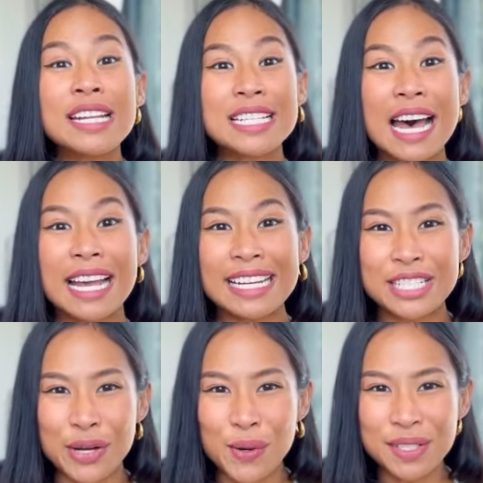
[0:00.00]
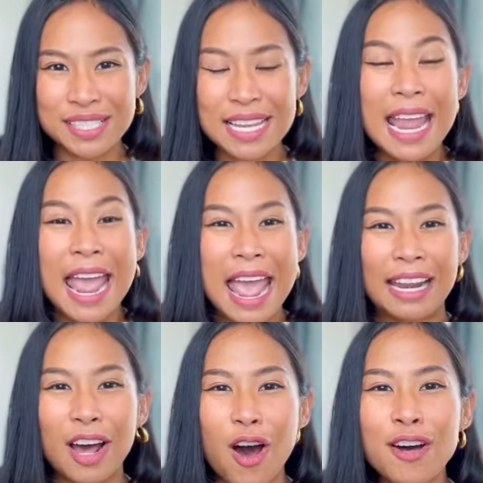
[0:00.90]
Thai tones and
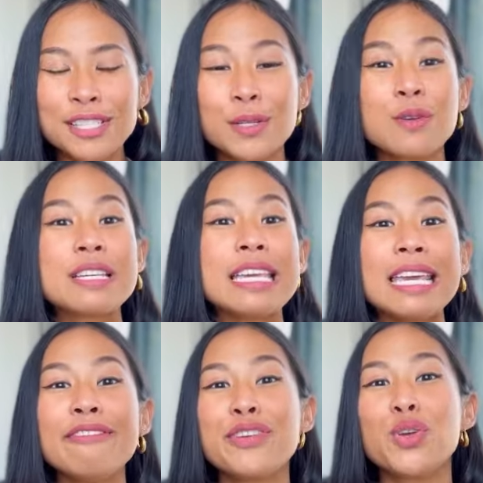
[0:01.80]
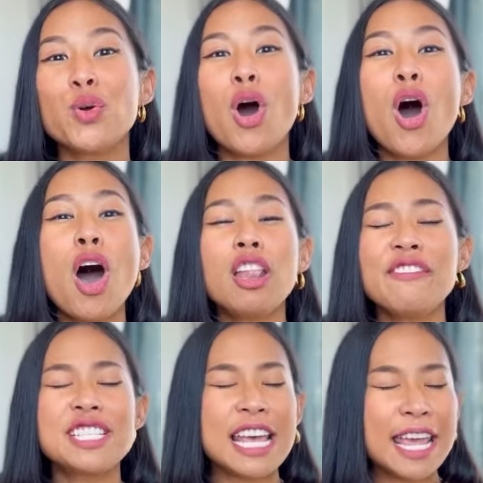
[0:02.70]
also give you all the
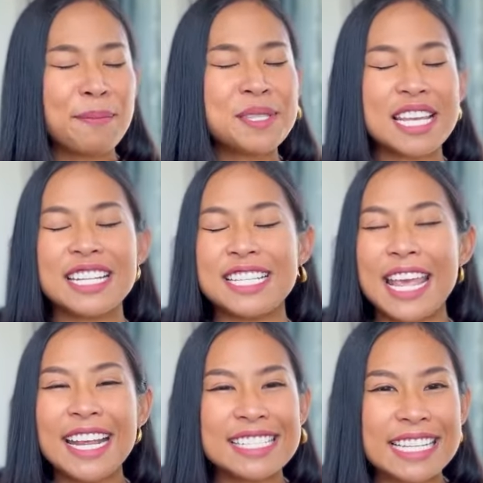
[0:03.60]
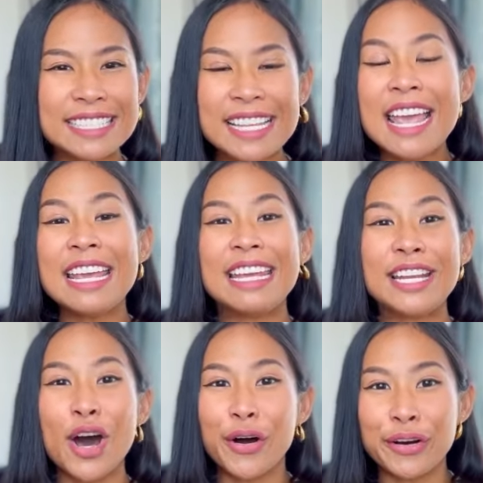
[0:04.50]
tips and techniques in
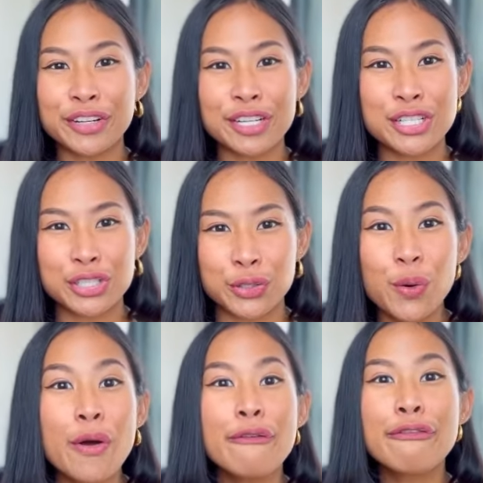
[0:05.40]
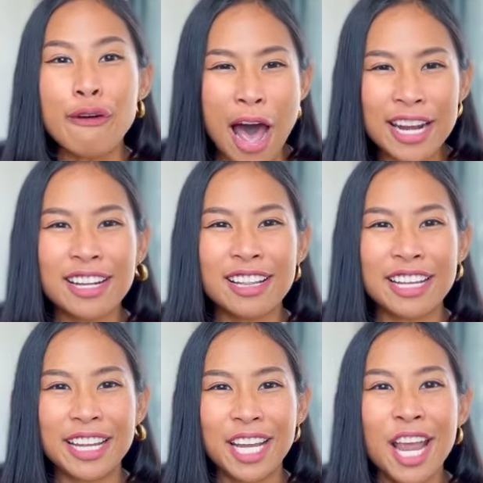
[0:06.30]
order to finally
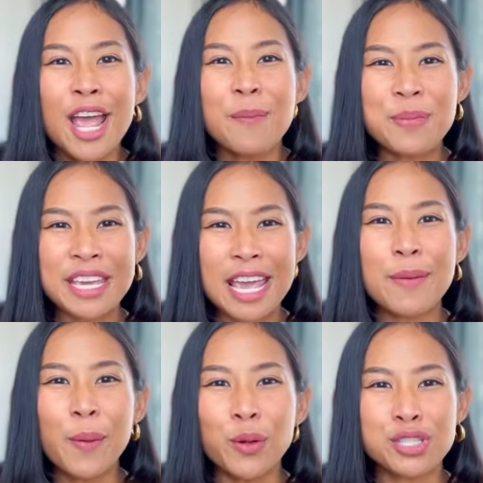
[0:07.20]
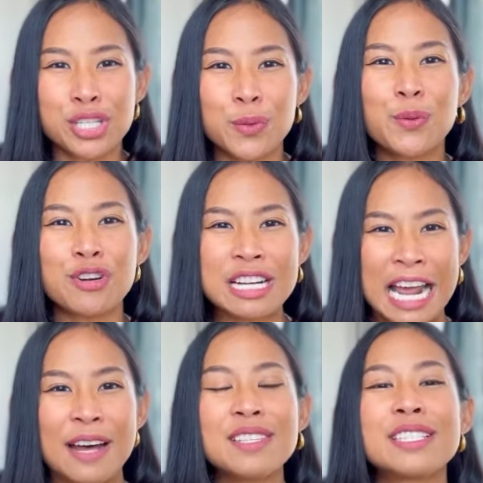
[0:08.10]
be able to
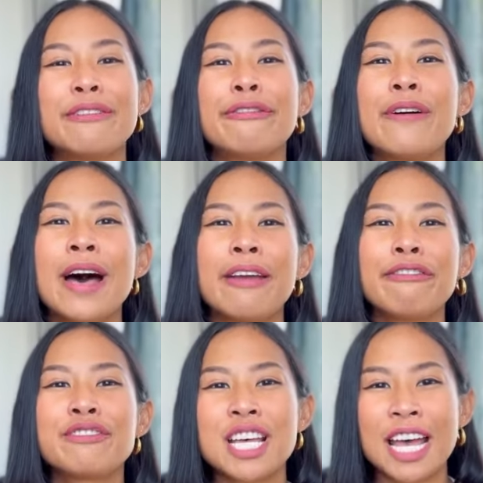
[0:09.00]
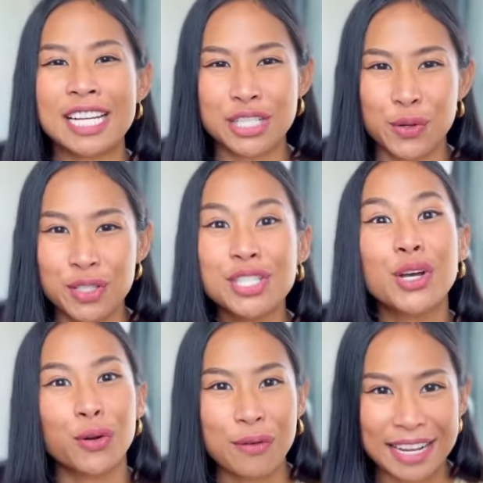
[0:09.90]
pronounce the five Thai tones
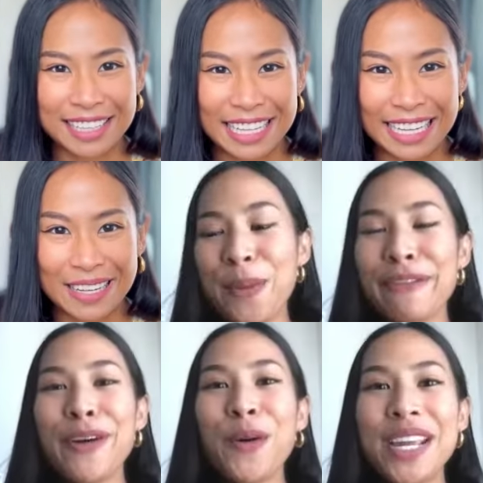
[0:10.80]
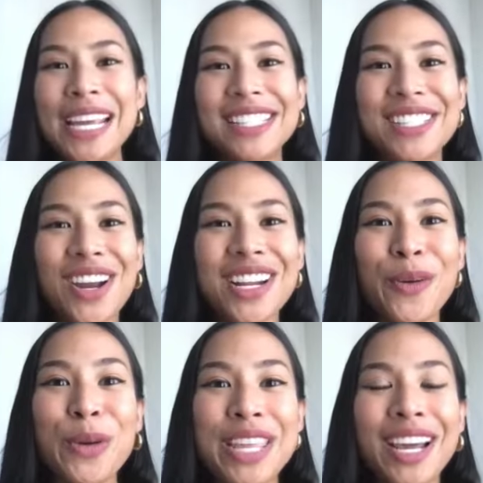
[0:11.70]
correctly. Before we get started
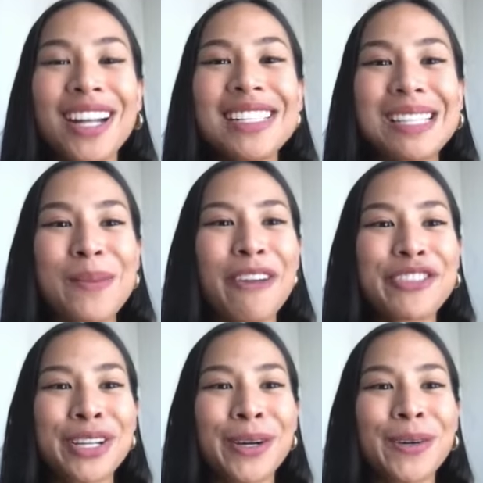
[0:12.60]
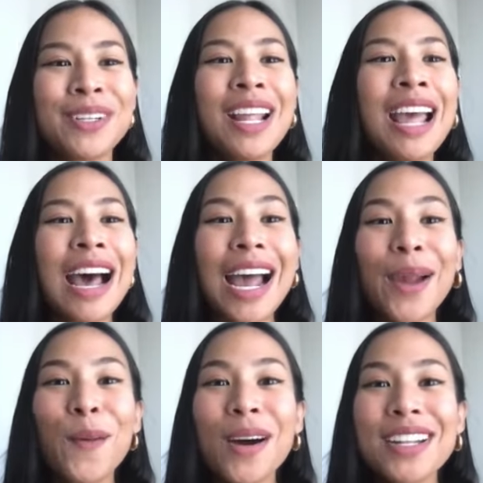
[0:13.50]
with the concept of tone, I
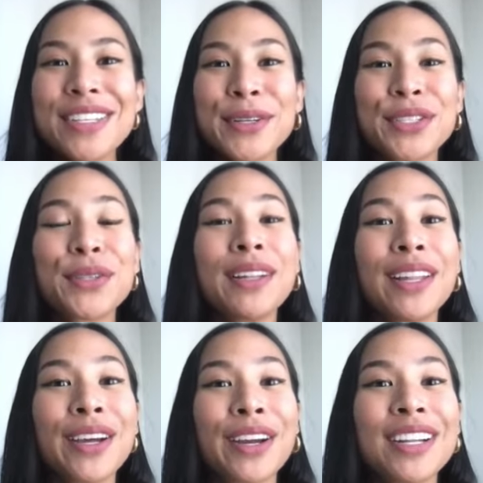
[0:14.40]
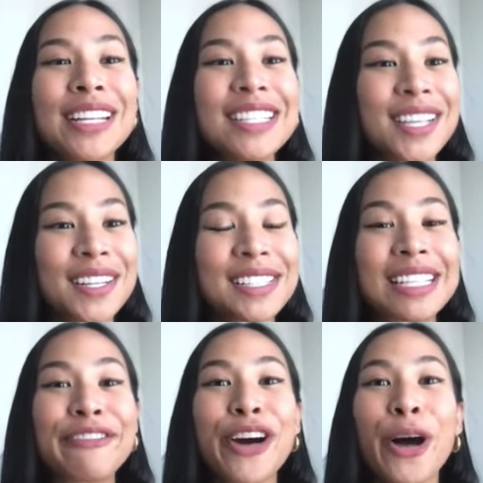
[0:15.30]
want you to learn this
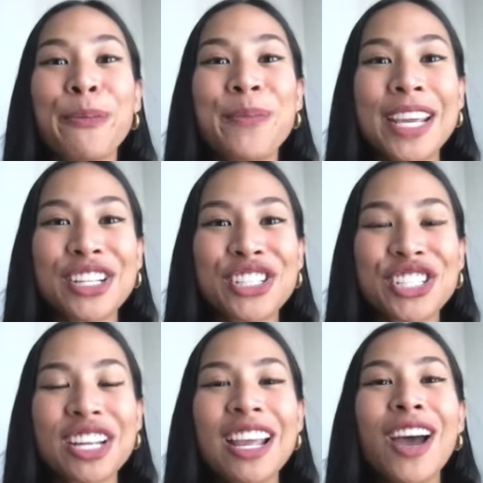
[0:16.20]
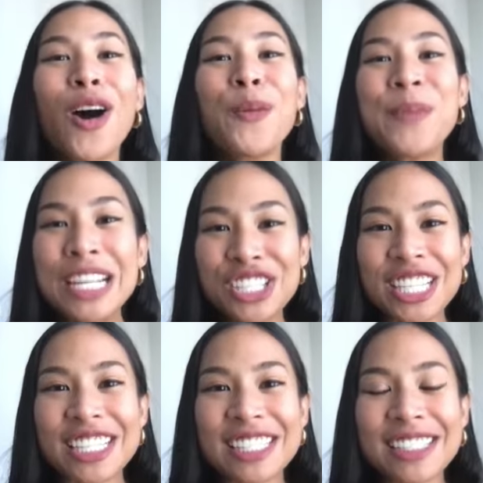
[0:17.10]
concept of pitch or
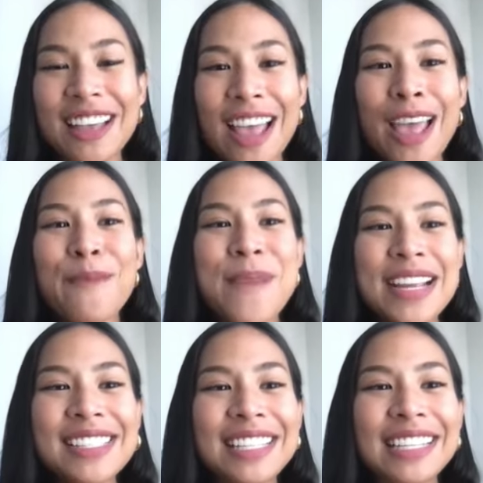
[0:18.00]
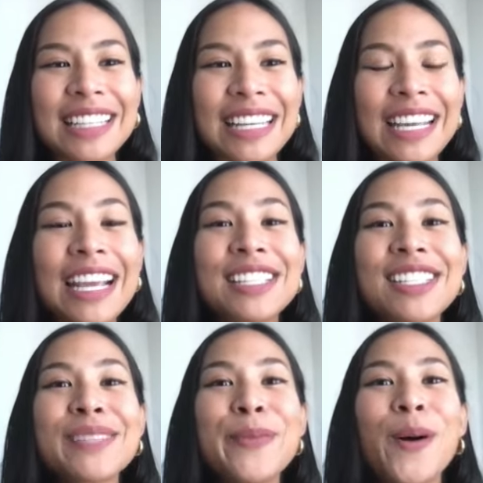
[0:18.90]
pitches. Basically, it's
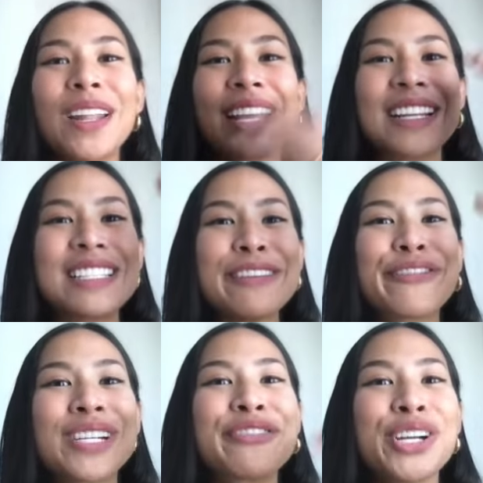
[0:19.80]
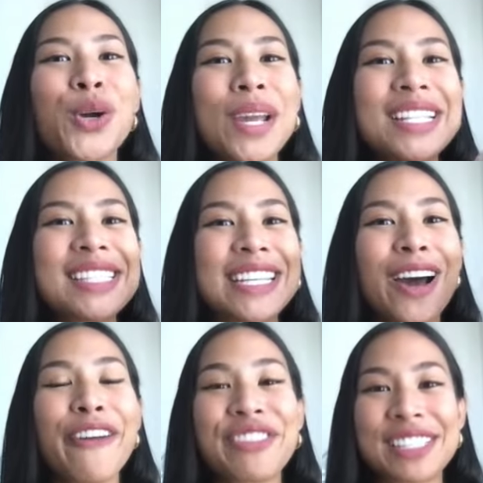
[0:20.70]
just more like a different frequency
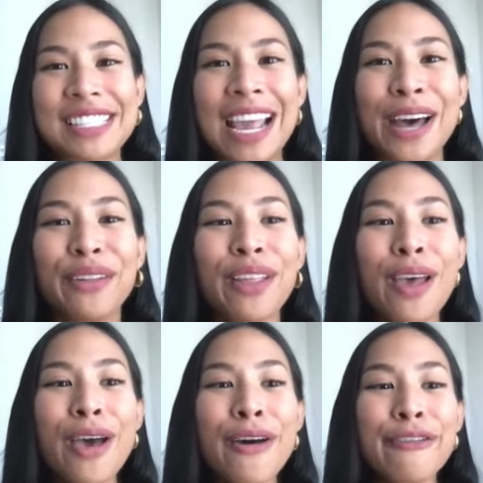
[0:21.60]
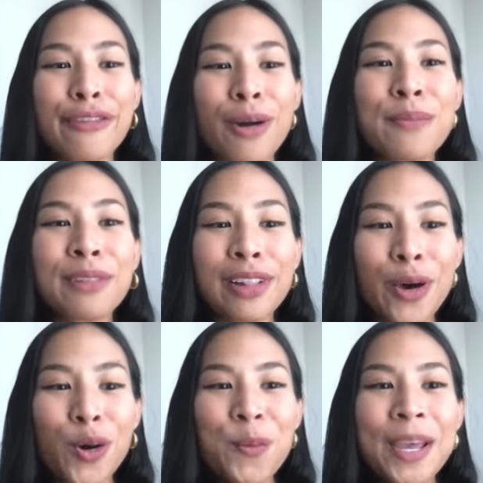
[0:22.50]
of the sound, from
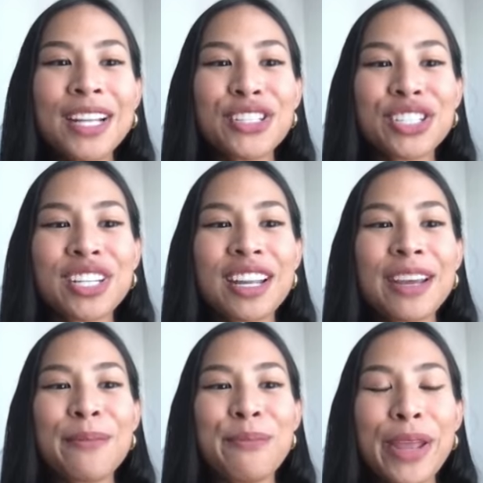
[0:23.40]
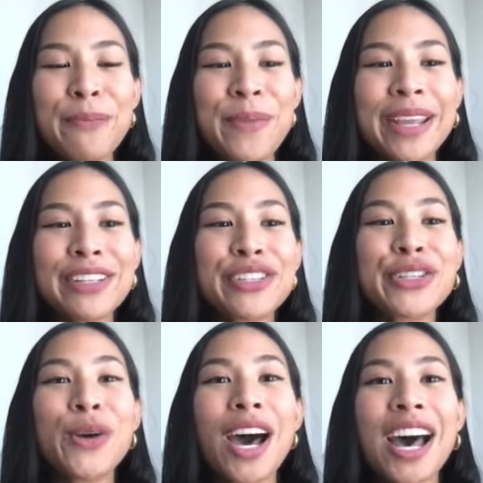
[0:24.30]
low pitch, mid pitch to
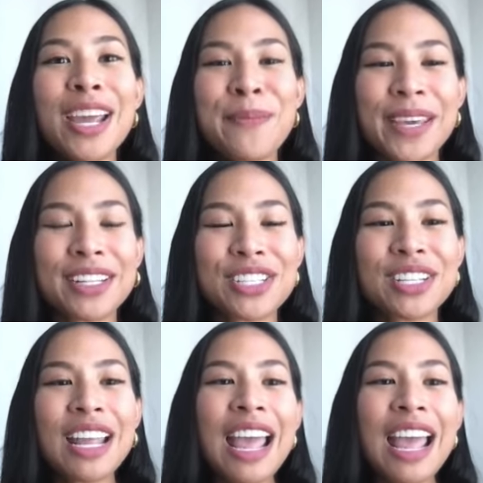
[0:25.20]
high pitch.